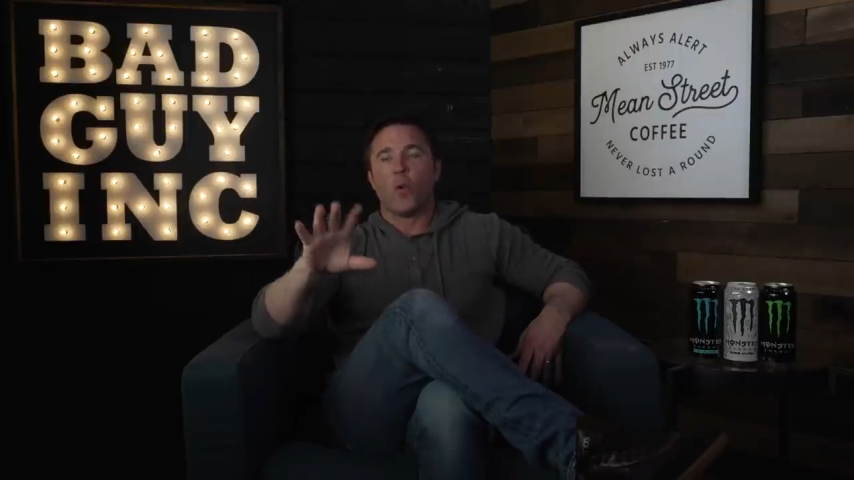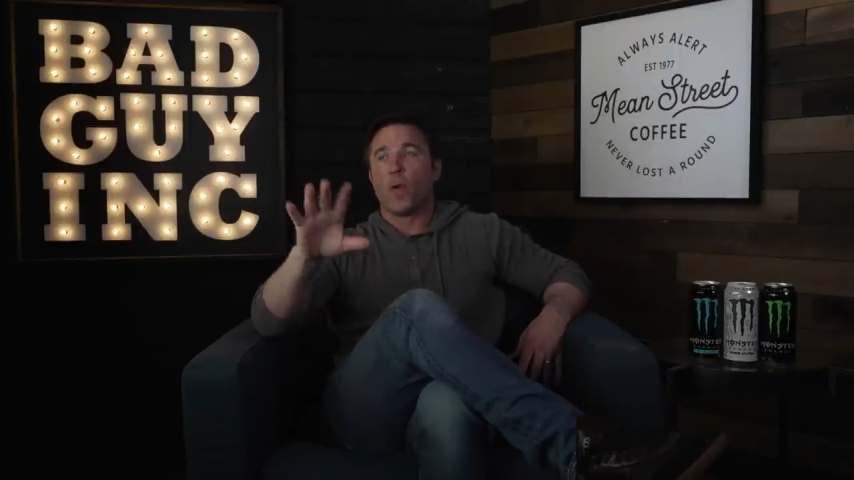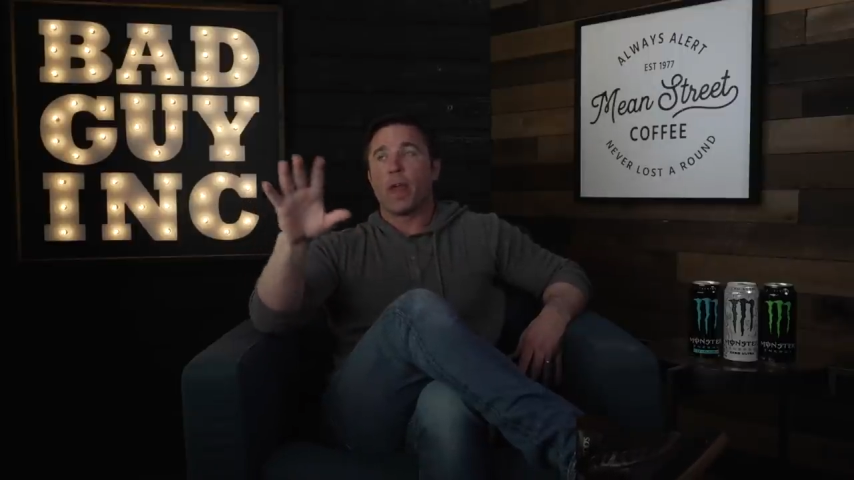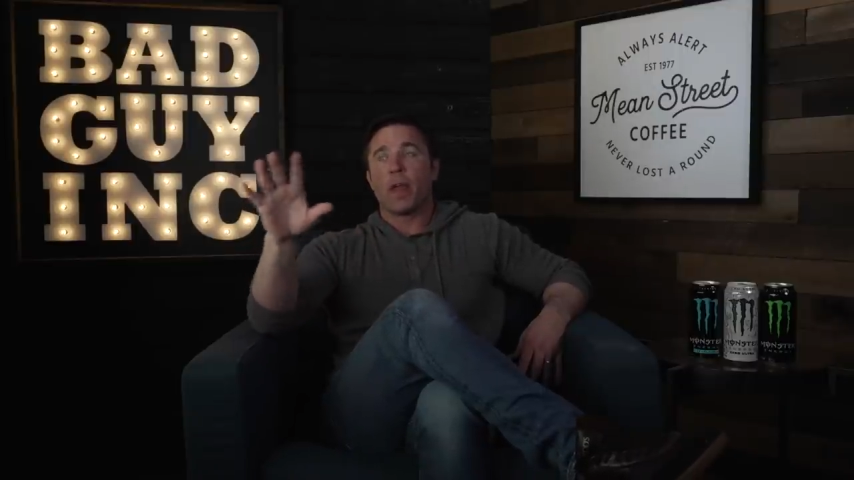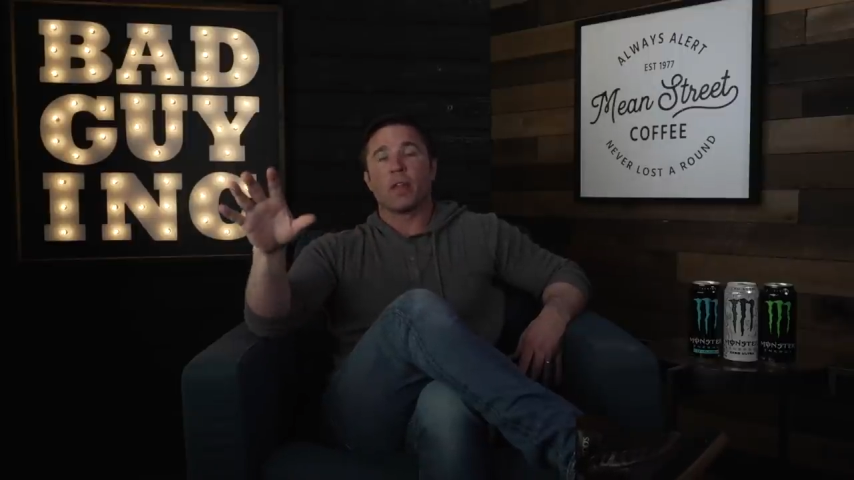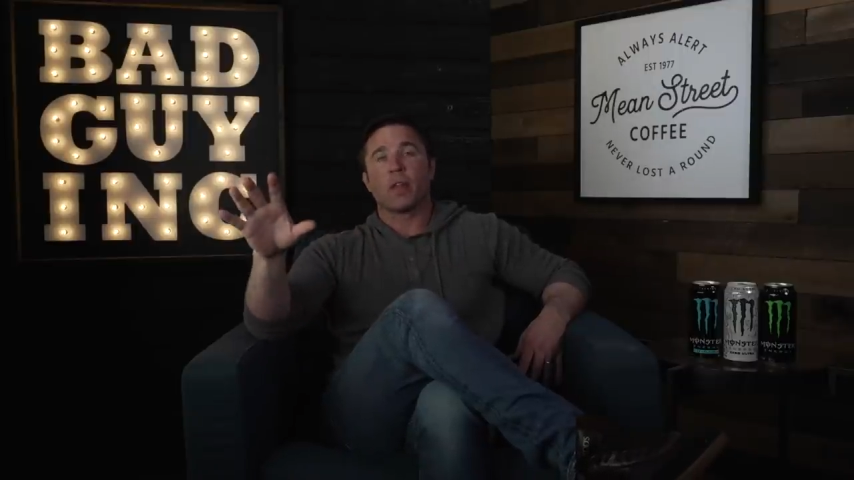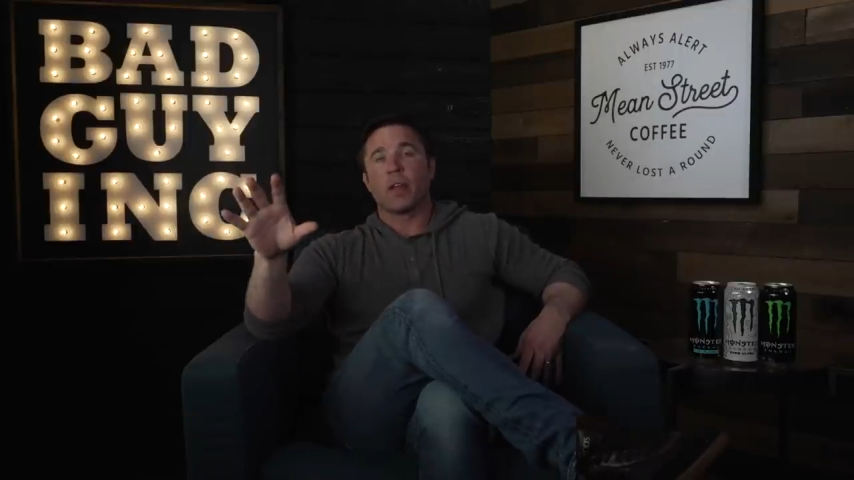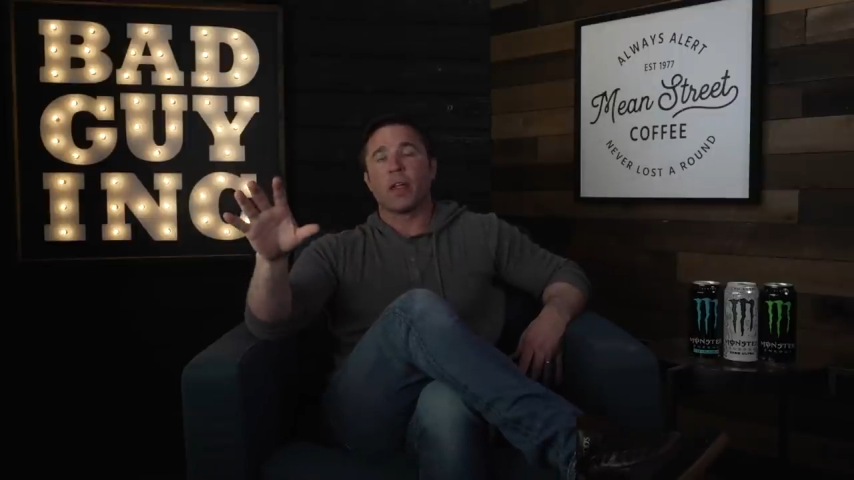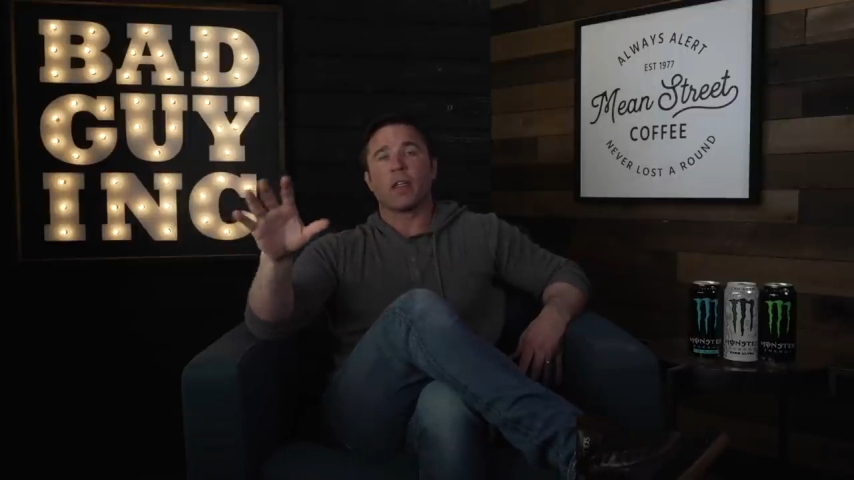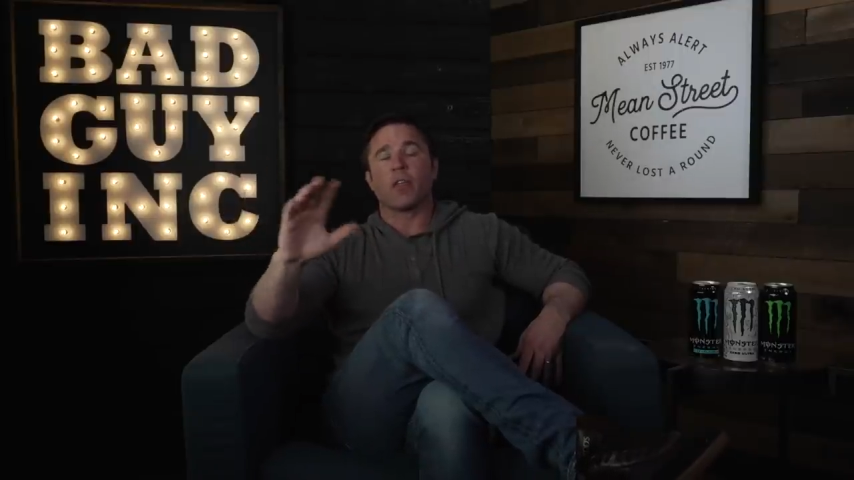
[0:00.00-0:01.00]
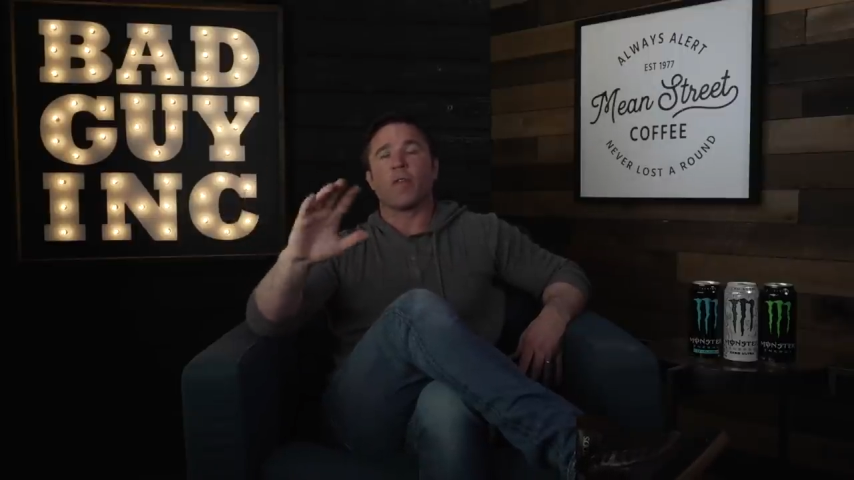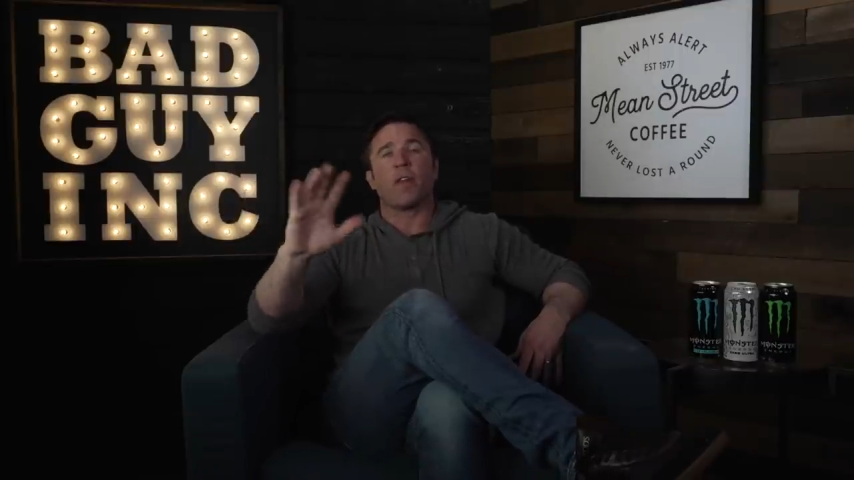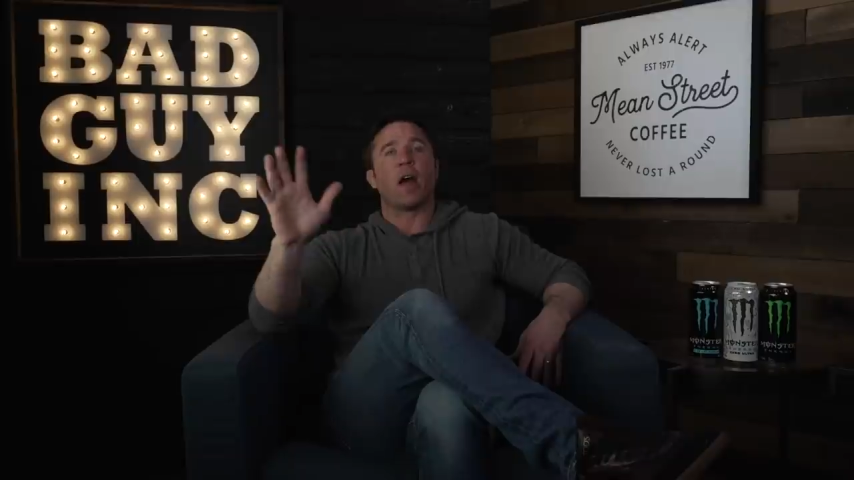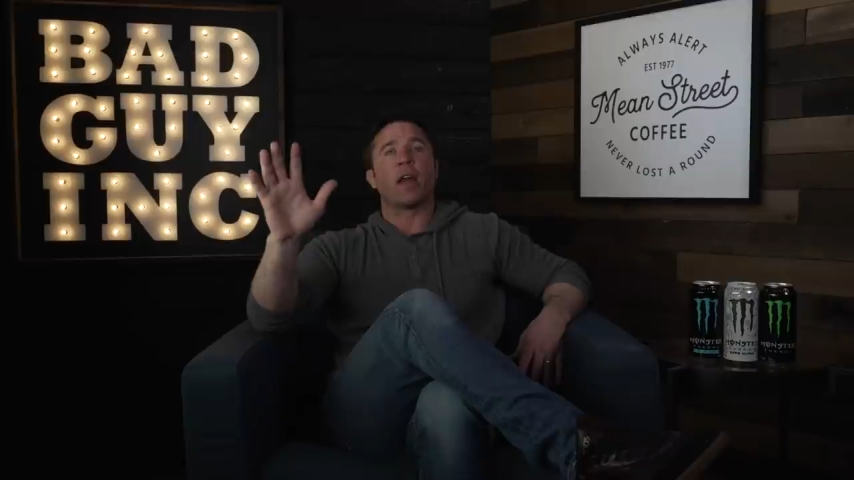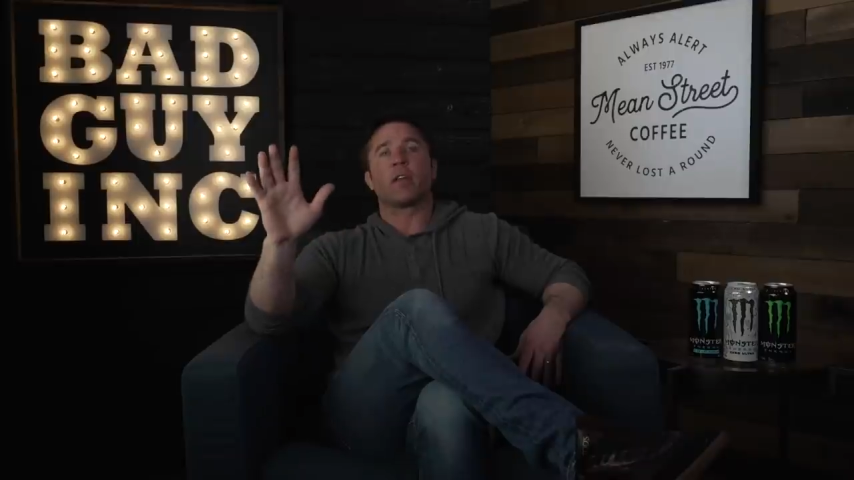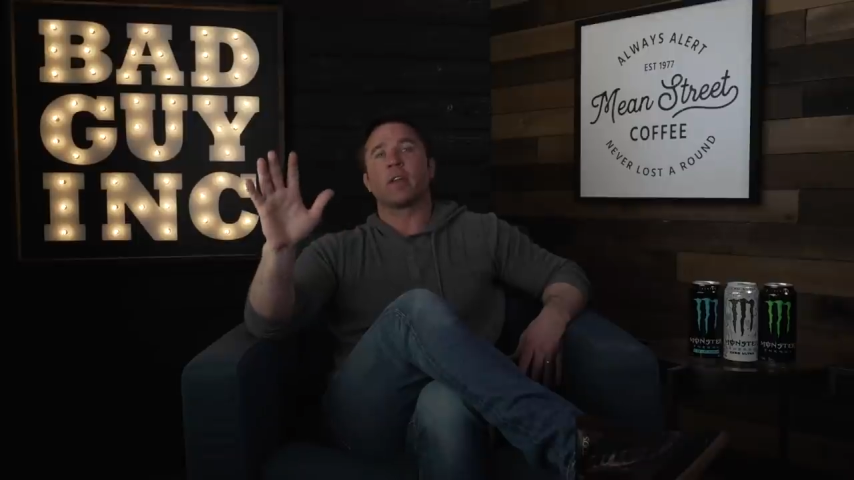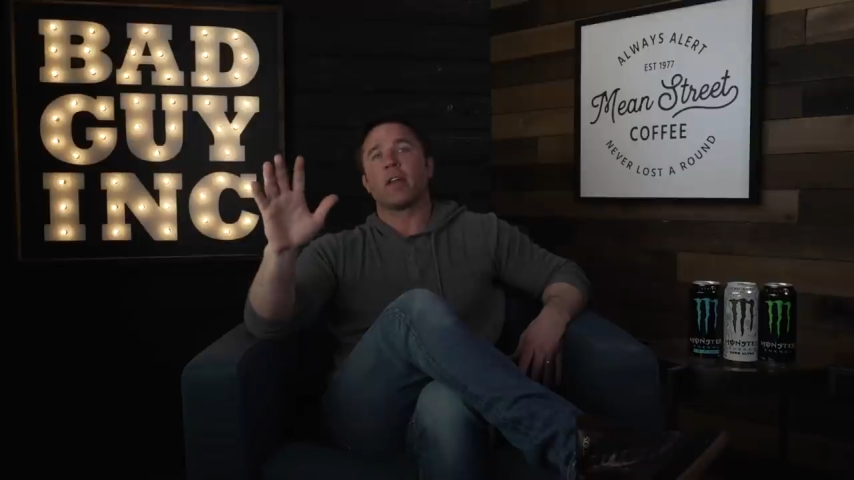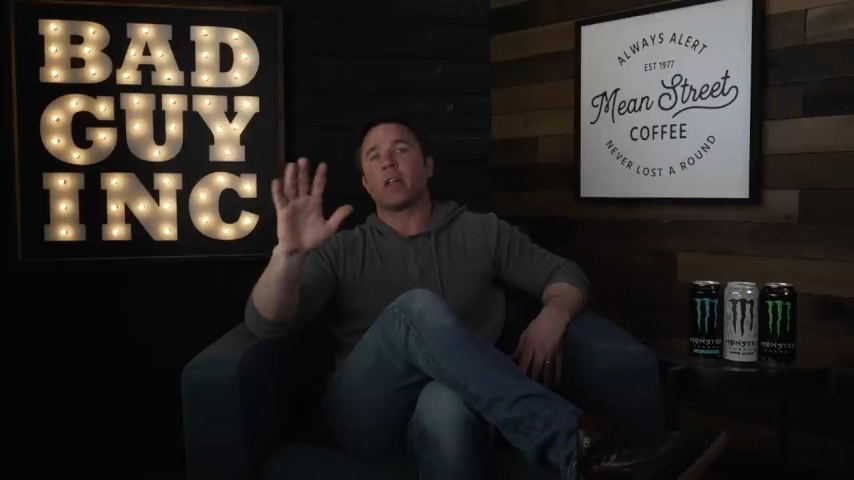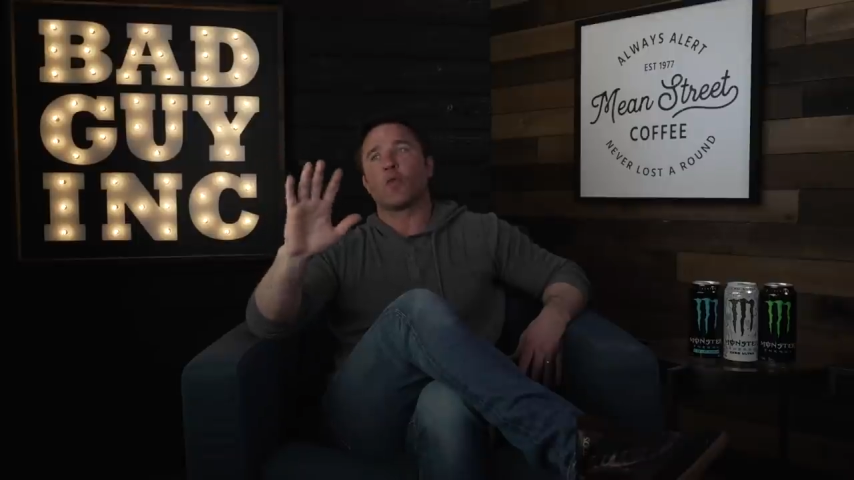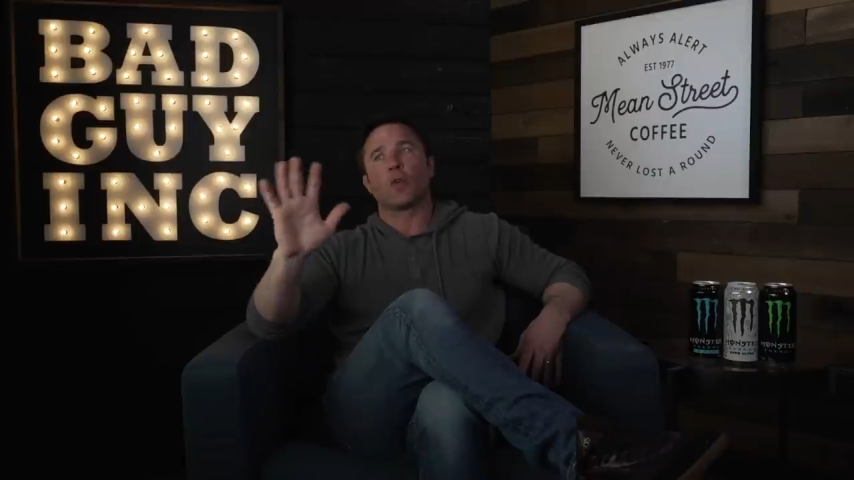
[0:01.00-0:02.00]
Were they in singlets? If they're not in
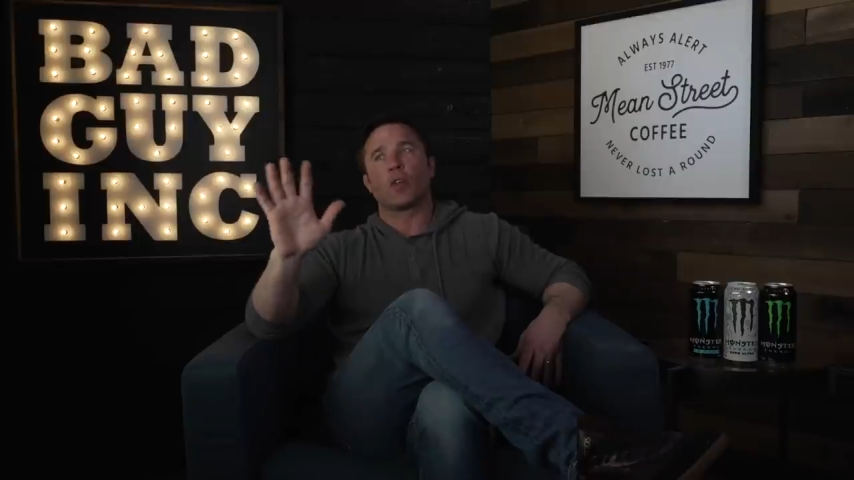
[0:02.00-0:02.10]
singlets,